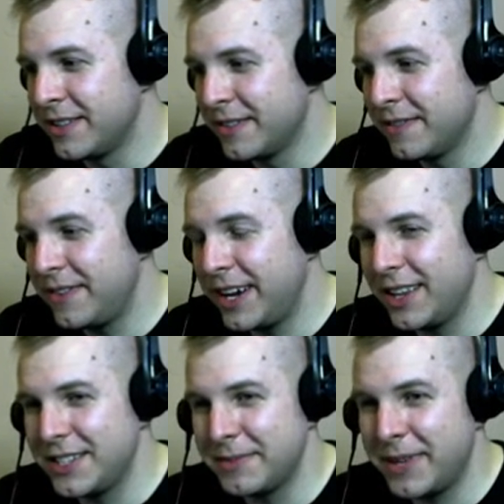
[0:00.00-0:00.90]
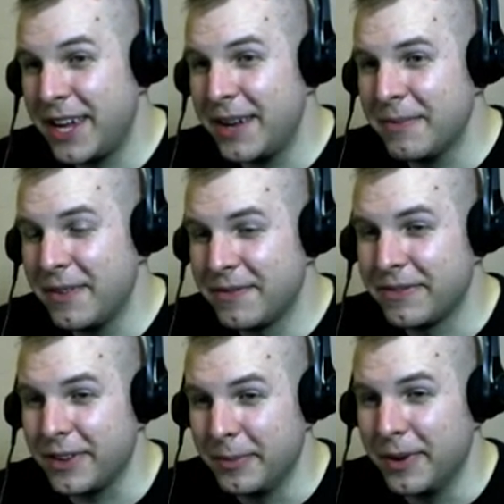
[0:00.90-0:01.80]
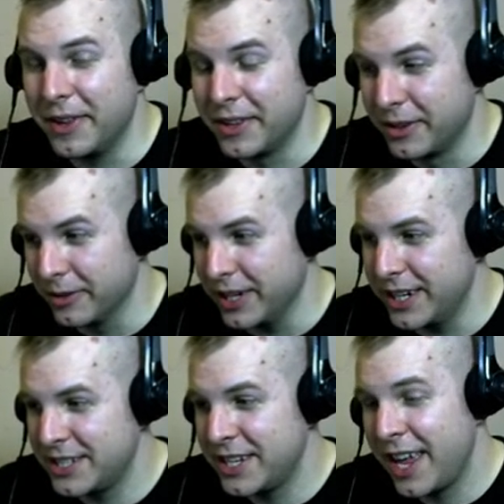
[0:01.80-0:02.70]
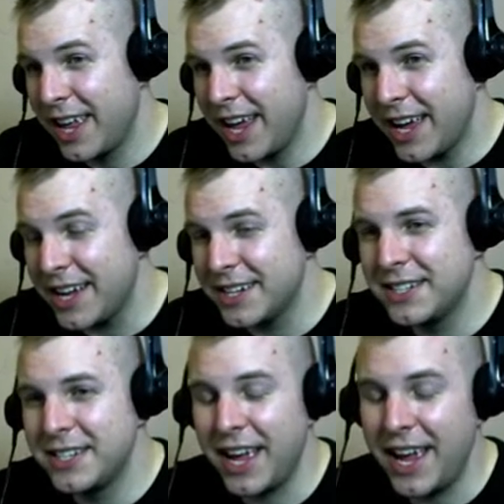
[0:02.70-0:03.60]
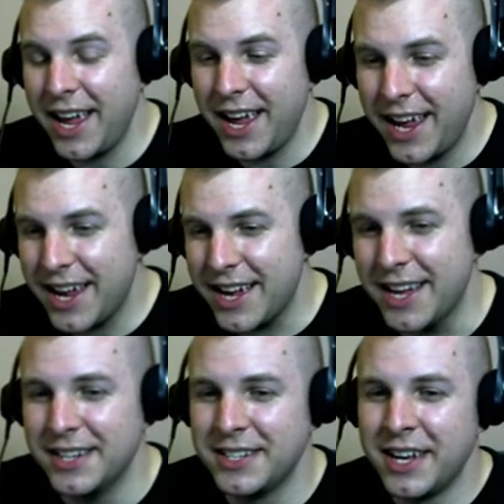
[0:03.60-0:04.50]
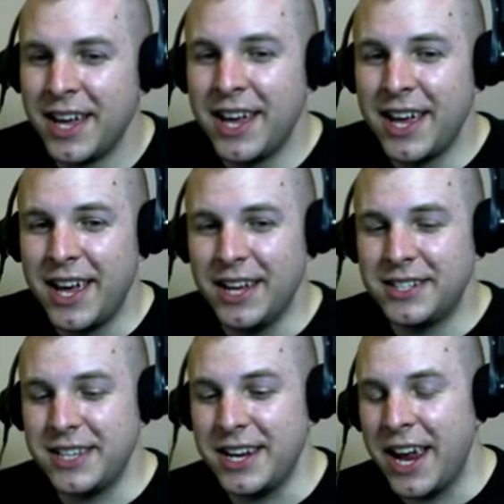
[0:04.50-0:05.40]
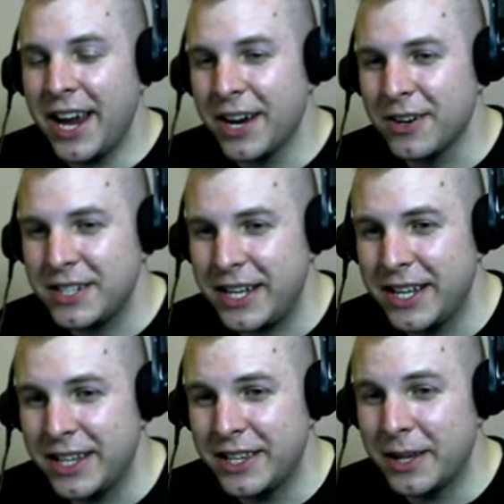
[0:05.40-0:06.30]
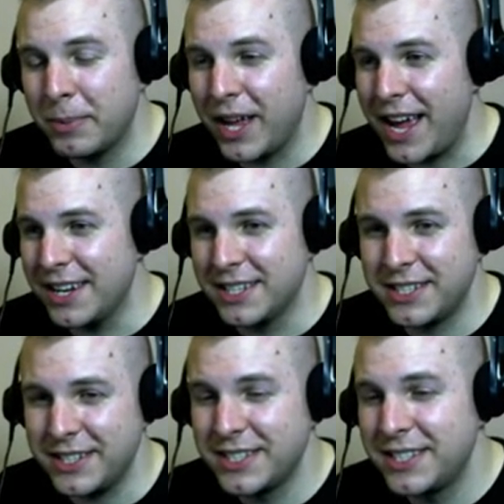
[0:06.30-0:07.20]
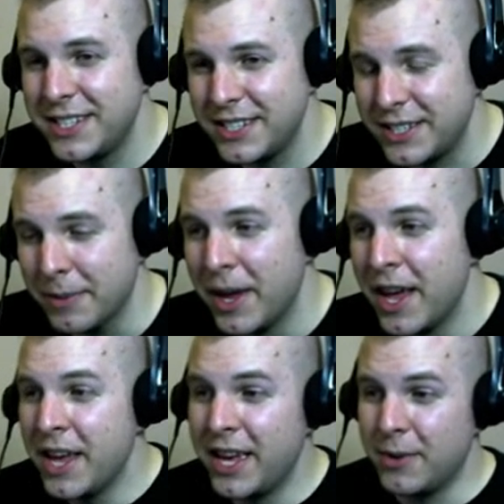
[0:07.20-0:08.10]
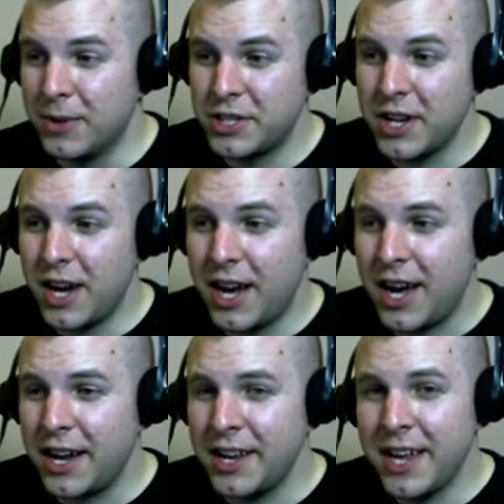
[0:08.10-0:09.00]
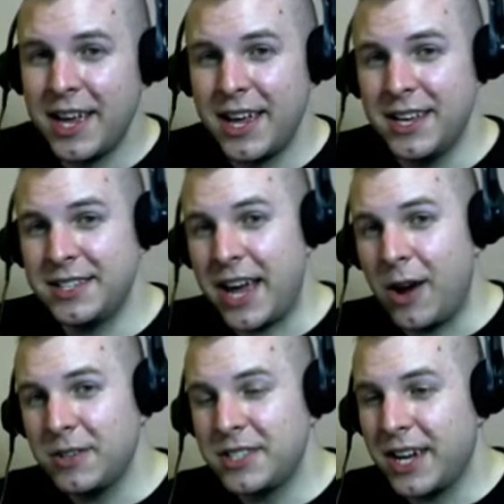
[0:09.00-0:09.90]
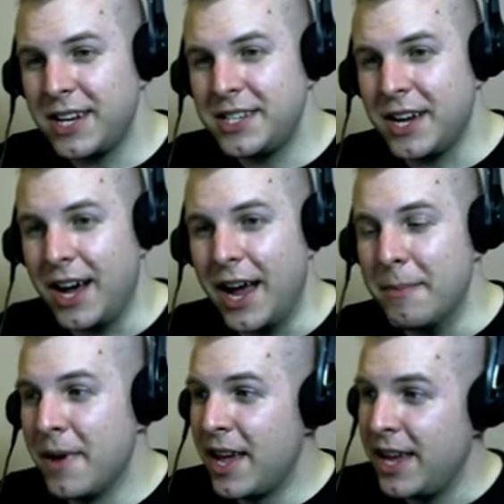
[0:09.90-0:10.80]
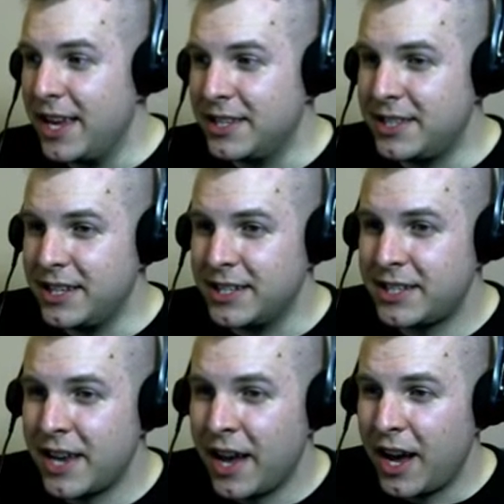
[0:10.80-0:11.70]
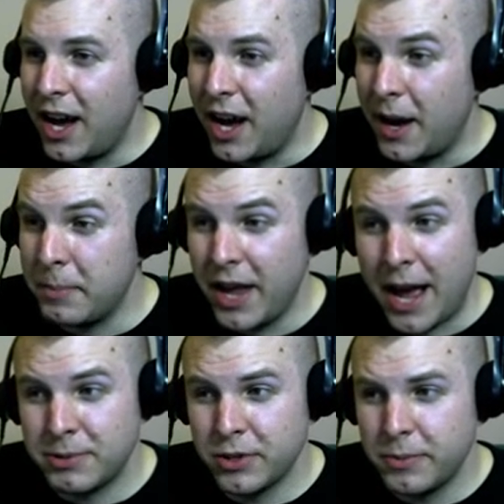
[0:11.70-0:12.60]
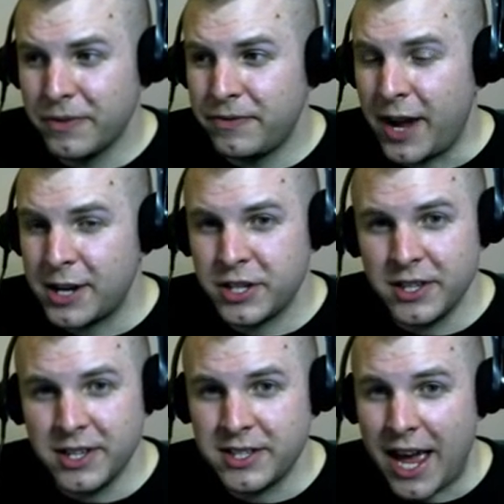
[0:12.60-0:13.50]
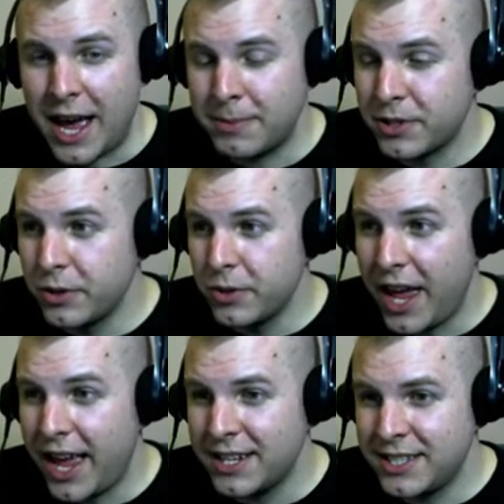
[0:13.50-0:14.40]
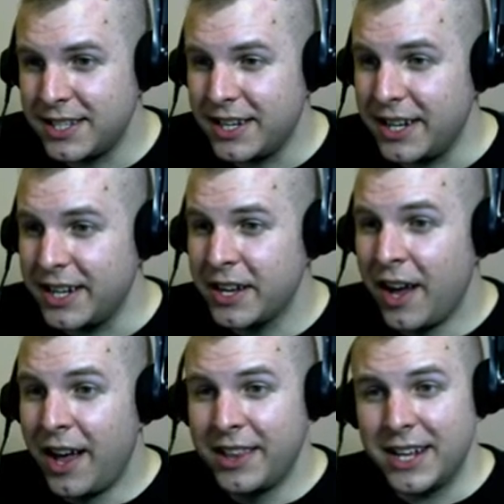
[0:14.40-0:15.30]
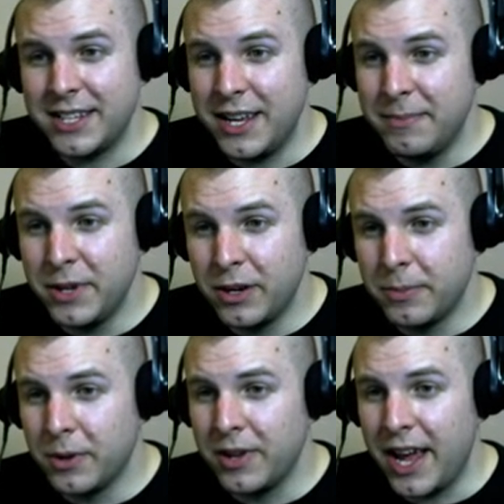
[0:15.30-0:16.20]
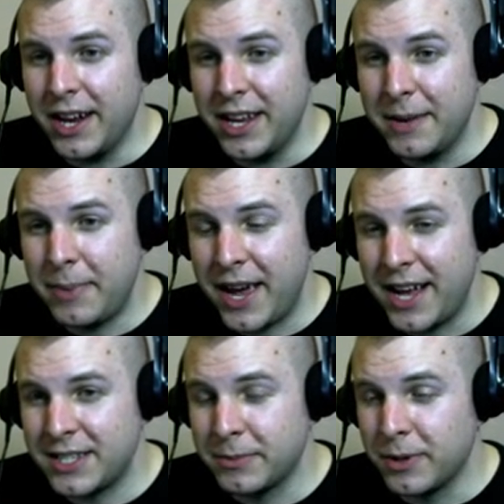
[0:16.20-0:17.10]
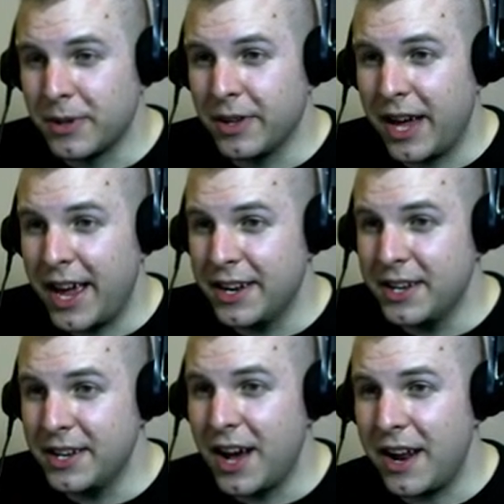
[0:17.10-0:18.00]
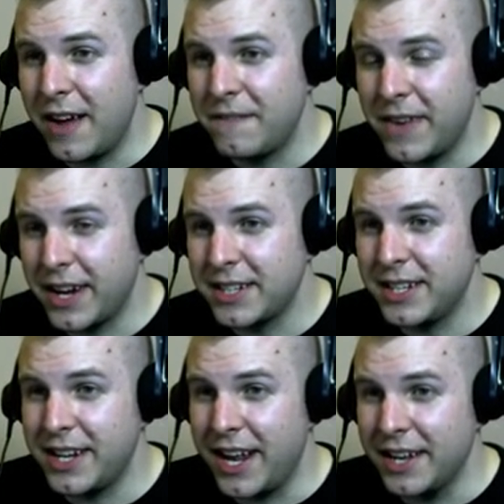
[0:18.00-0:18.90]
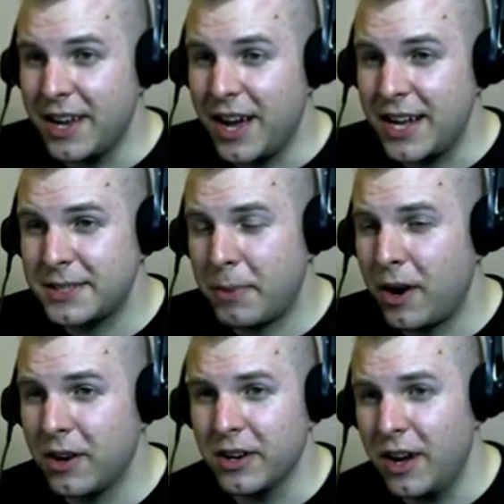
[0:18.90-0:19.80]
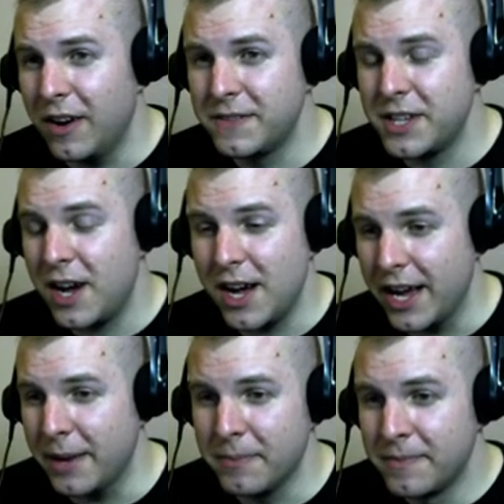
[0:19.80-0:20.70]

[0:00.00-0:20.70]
Fatalism came from the Greeks, and and it's inherent in the Platonist system, in which God is outside of time, is this uh, absolute perfection, this absolute aseity that's immutable and impassible and not affected and not part of time.